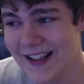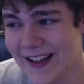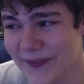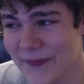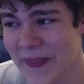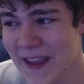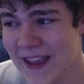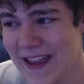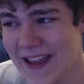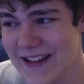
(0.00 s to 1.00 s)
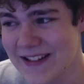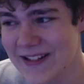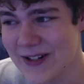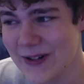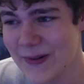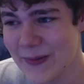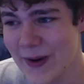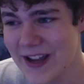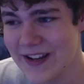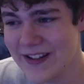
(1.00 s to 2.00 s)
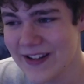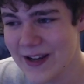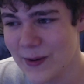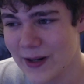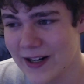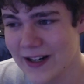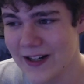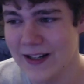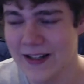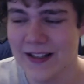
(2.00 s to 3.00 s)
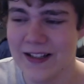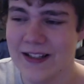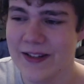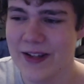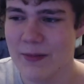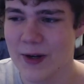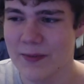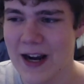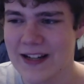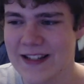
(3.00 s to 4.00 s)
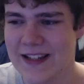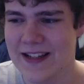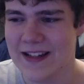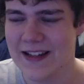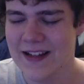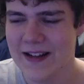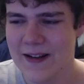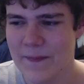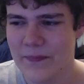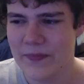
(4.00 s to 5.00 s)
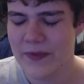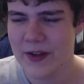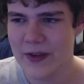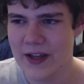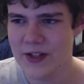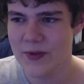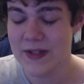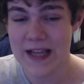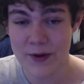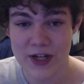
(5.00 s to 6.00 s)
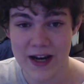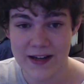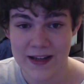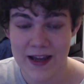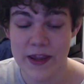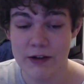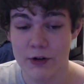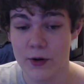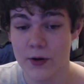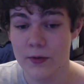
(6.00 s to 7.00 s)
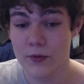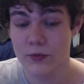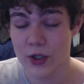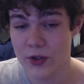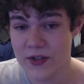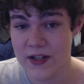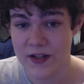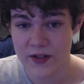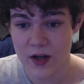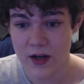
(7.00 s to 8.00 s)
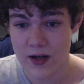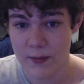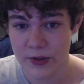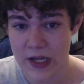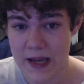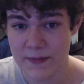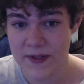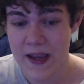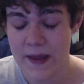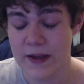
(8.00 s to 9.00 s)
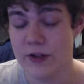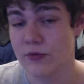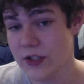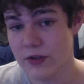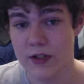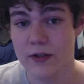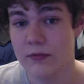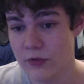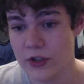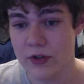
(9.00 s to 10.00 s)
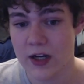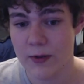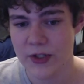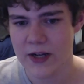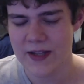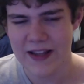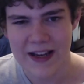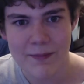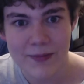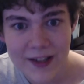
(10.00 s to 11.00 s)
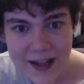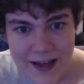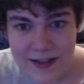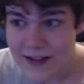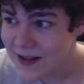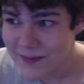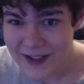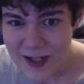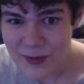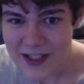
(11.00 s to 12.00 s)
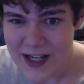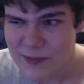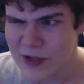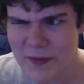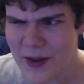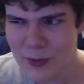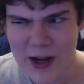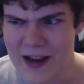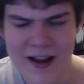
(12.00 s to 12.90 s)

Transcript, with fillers: um, and so when they were uh, they were practicing, they had to do a sound check, and they were rehearsing a song a couple times, and they had to redo it and redo it a couple times, and they complained. They complained one time, which by the way,